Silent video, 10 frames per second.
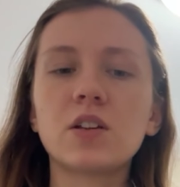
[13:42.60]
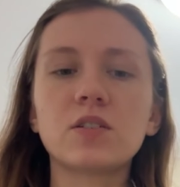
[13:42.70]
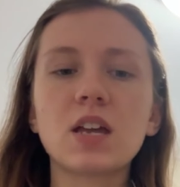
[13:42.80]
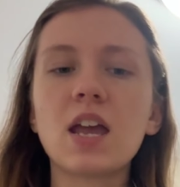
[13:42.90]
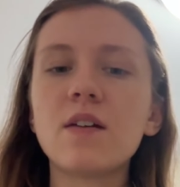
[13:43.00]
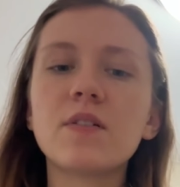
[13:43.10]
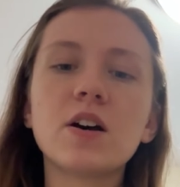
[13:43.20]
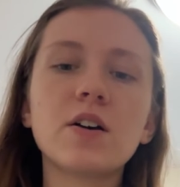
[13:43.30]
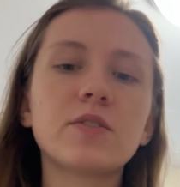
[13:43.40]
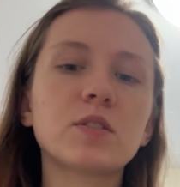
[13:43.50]

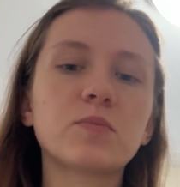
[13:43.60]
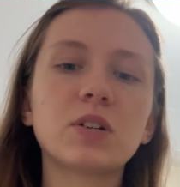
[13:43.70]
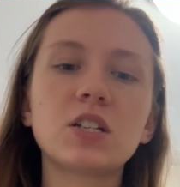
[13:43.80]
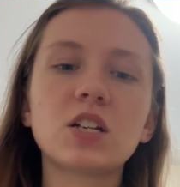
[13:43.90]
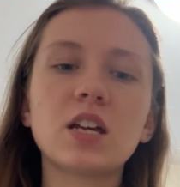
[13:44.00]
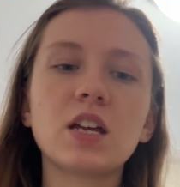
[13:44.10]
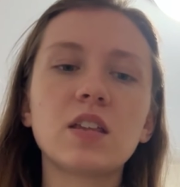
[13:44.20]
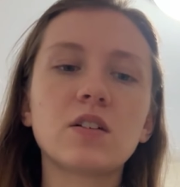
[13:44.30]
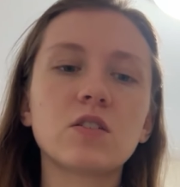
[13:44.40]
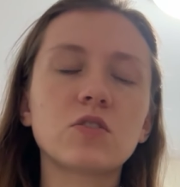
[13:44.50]
Ava, there's Bridget,
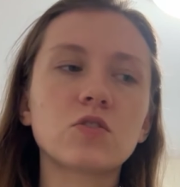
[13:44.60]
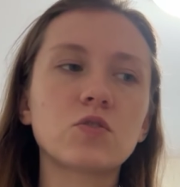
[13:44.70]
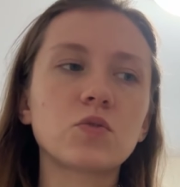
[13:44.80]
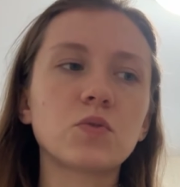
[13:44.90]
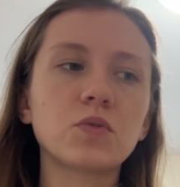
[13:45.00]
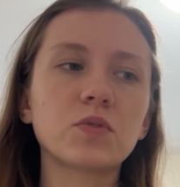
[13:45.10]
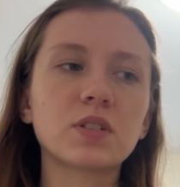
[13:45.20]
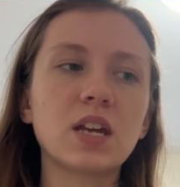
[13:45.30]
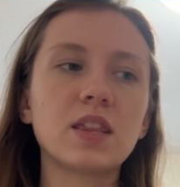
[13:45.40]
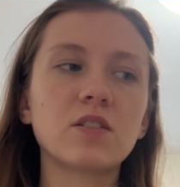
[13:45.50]
there's Jules,
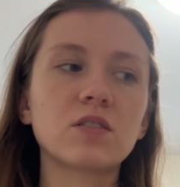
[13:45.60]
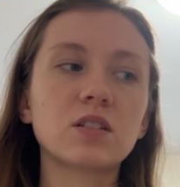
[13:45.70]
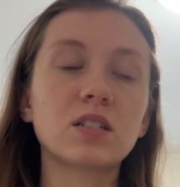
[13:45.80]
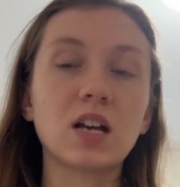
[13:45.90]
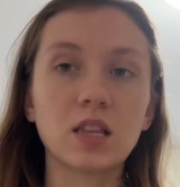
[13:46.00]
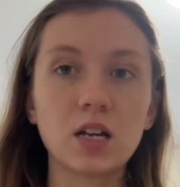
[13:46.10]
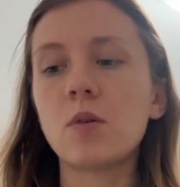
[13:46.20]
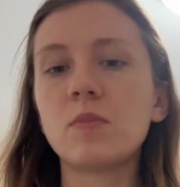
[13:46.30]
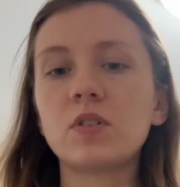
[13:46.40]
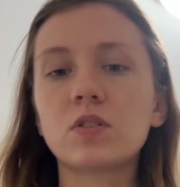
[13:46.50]
and there's
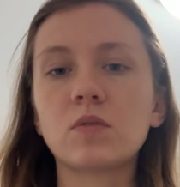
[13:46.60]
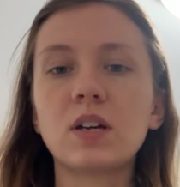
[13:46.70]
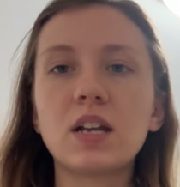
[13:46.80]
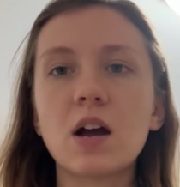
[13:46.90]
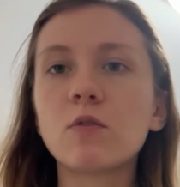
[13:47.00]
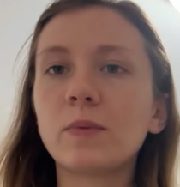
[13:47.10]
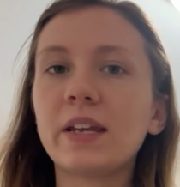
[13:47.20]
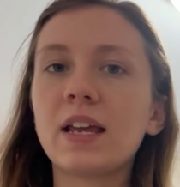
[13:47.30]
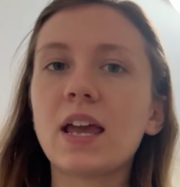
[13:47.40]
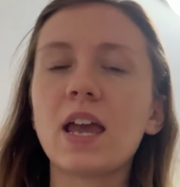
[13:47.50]
Stella. So right now we're
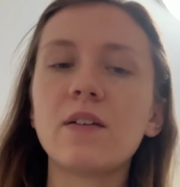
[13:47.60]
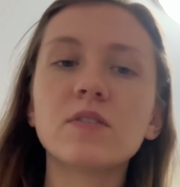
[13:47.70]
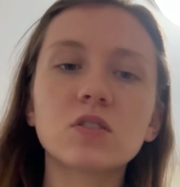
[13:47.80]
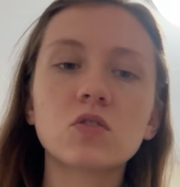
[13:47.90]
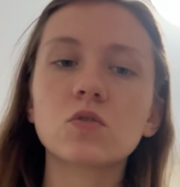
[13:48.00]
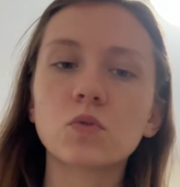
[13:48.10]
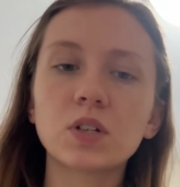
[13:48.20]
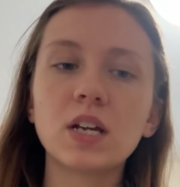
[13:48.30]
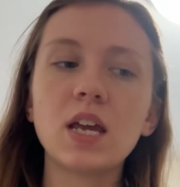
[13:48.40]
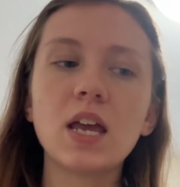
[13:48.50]
reading Ava's
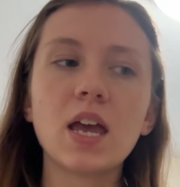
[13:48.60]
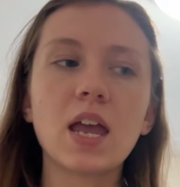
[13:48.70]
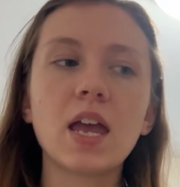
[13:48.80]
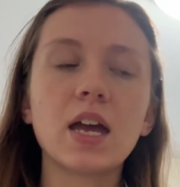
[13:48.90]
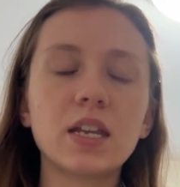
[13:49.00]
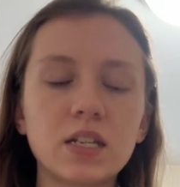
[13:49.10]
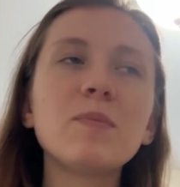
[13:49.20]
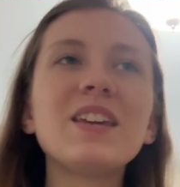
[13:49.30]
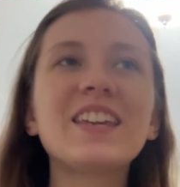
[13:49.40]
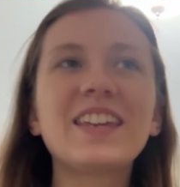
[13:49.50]
story, and
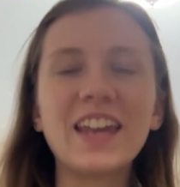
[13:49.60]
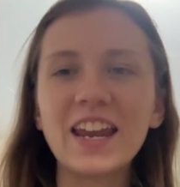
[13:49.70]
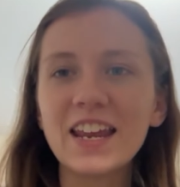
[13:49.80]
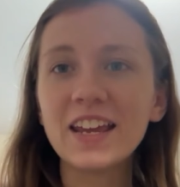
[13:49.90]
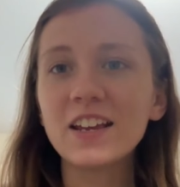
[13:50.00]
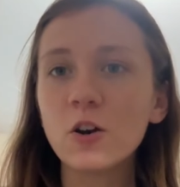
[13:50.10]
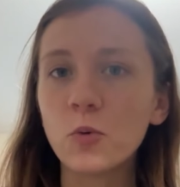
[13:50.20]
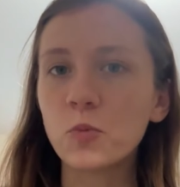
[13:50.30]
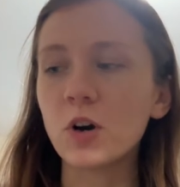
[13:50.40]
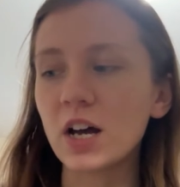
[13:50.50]
the beginning
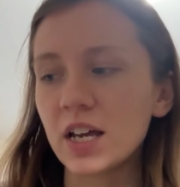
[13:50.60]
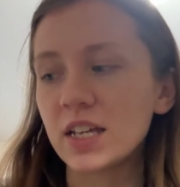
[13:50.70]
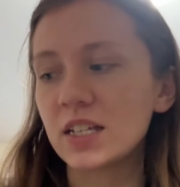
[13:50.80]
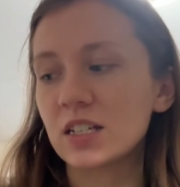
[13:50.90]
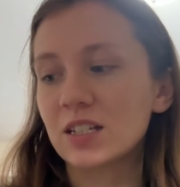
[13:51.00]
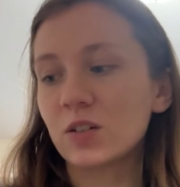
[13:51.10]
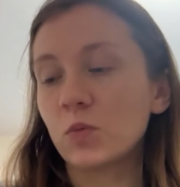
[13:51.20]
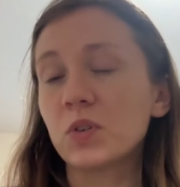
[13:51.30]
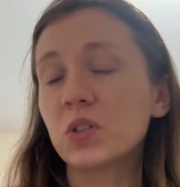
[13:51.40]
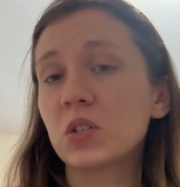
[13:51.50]
was
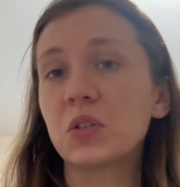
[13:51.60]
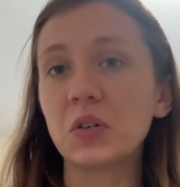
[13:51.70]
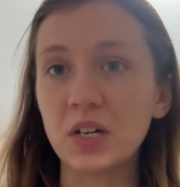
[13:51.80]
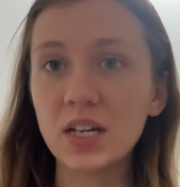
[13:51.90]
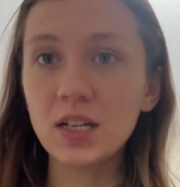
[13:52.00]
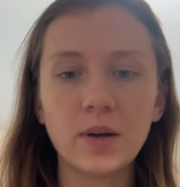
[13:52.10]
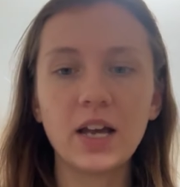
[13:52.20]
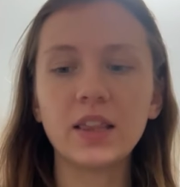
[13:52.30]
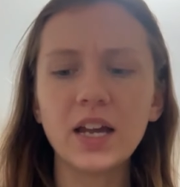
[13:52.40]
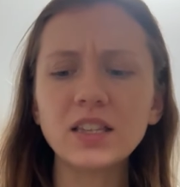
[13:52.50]
good.
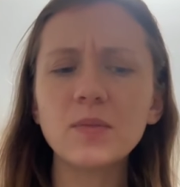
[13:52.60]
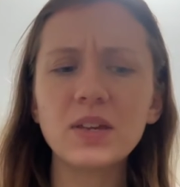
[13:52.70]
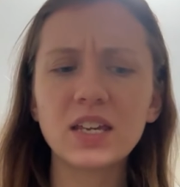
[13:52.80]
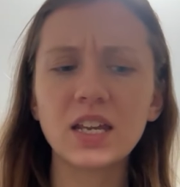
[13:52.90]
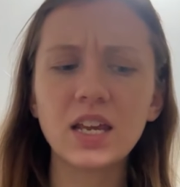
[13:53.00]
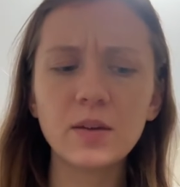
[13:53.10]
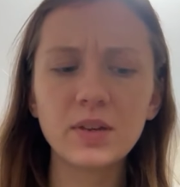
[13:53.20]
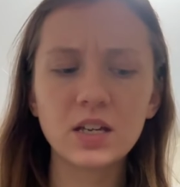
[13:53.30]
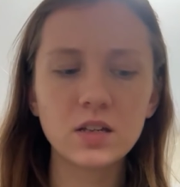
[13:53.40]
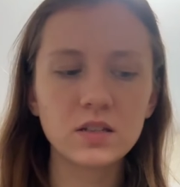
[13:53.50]
I like the beginning
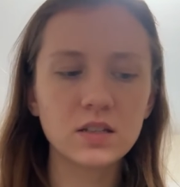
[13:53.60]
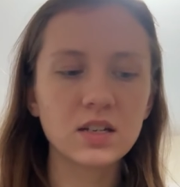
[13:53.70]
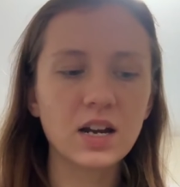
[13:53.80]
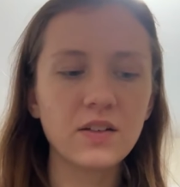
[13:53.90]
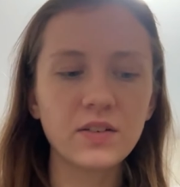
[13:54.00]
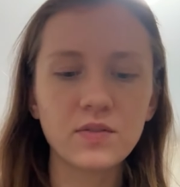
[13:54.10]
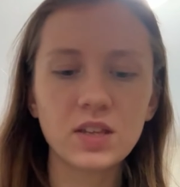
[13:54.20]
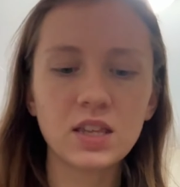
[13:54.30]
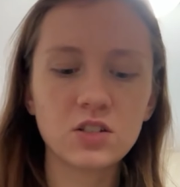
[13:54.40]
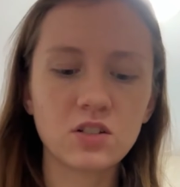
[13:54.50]
because it's kind of
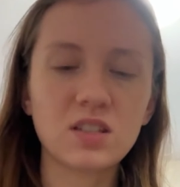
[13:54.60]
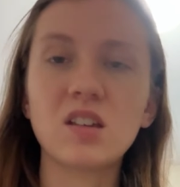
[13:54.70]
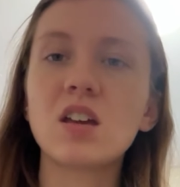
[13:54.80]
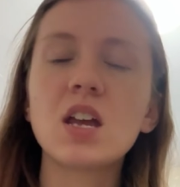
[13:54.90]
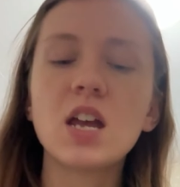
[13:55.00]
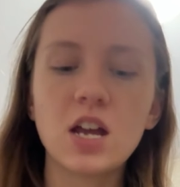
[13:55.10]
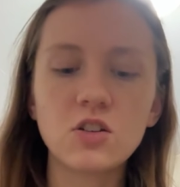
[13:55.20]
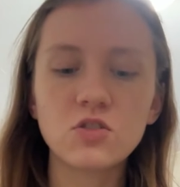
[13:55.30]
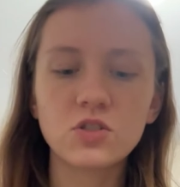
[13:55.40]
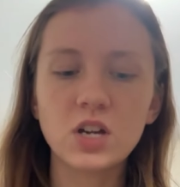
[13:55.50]
giving just the
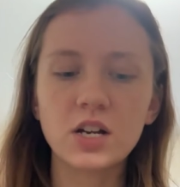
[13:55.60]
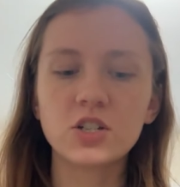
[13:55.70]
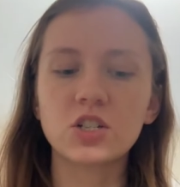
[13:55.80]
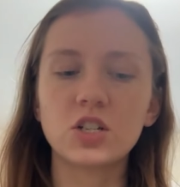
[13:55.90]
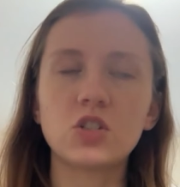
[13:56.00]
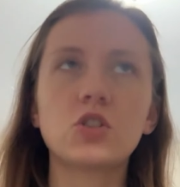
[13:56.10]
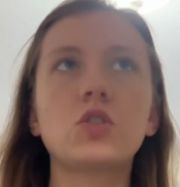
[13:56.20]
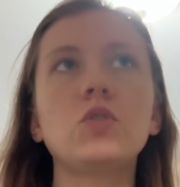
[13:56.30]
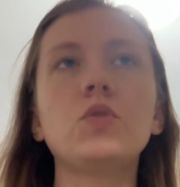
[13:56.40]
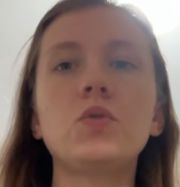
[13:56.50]
introduction
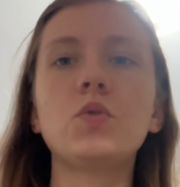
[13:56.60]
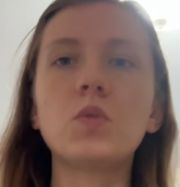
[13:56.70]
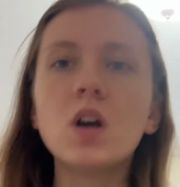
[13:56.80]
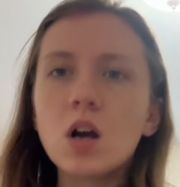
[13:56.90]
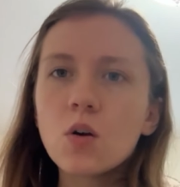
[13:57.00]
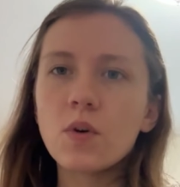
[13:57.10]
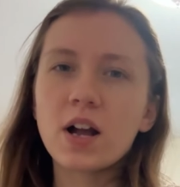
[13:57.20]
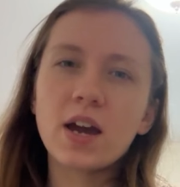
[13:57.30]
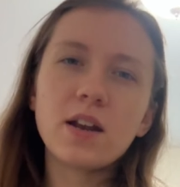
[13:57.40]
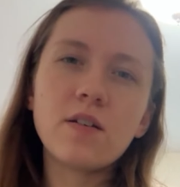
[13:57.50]
to what
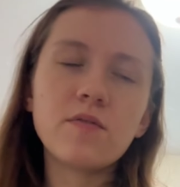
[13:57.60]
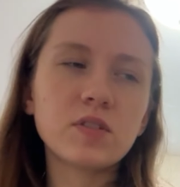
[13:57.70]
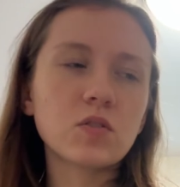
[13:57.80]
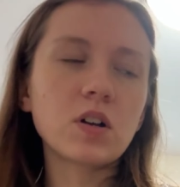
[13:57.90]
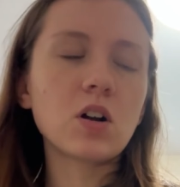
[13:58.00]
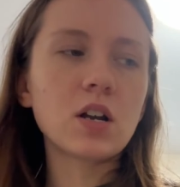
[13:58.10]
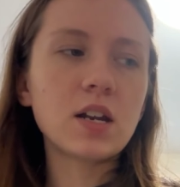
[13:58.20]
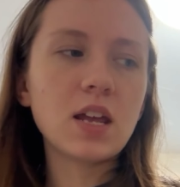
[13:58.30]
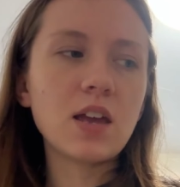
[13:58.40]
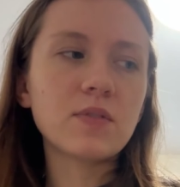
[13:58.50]
kind of is going on
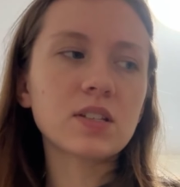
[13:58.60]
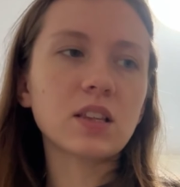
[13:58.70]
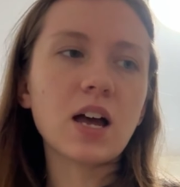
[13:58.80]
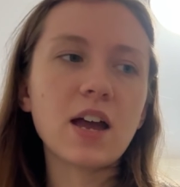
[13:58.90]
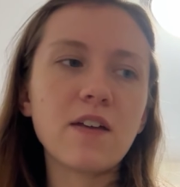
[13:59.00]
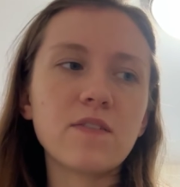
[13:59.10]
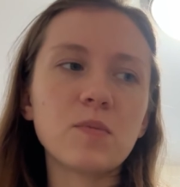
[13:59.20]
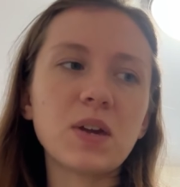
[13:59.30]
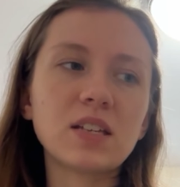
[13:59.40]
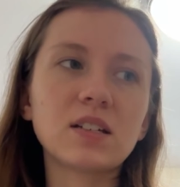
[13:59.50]
in Ava's life.
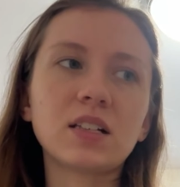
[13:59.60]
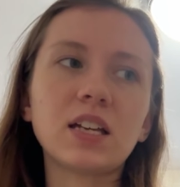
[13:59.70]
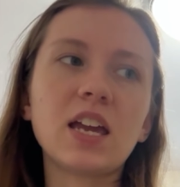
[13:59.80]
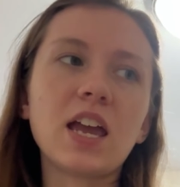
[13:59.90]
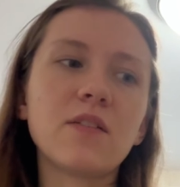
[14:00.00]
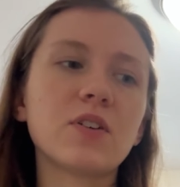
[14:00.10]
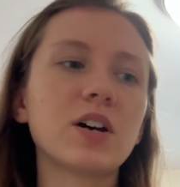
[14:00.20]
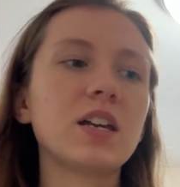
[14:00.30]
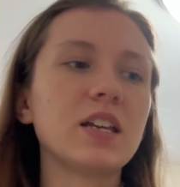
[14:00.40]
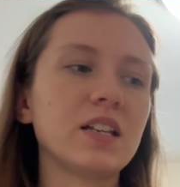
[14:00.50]
And basically
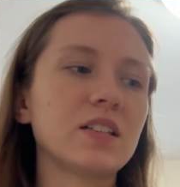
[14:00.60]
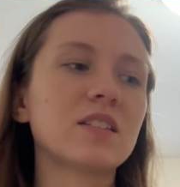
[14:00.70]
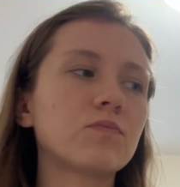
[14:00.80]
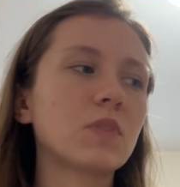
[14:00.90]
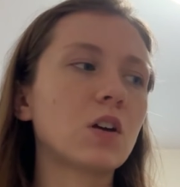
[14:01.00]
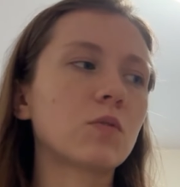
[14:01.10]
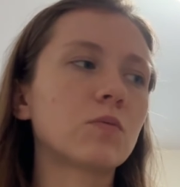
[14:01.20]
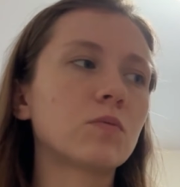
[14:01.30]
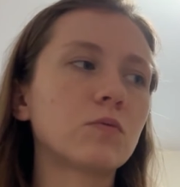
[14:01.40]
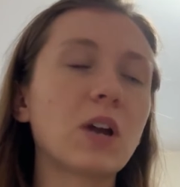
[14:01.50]
Ava is a
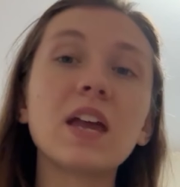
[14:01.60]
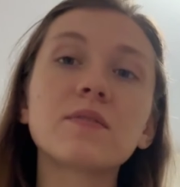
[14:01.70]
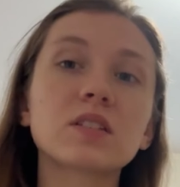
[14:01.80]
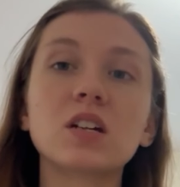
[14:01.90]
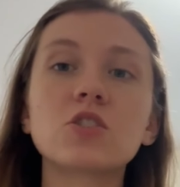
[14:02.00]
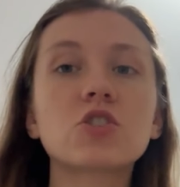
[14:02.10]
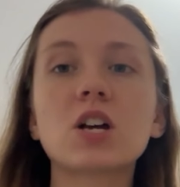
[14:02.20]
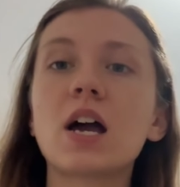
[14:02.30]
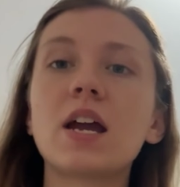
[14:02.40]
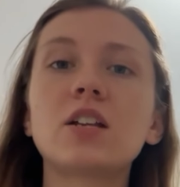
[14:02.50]
ray of sunshine.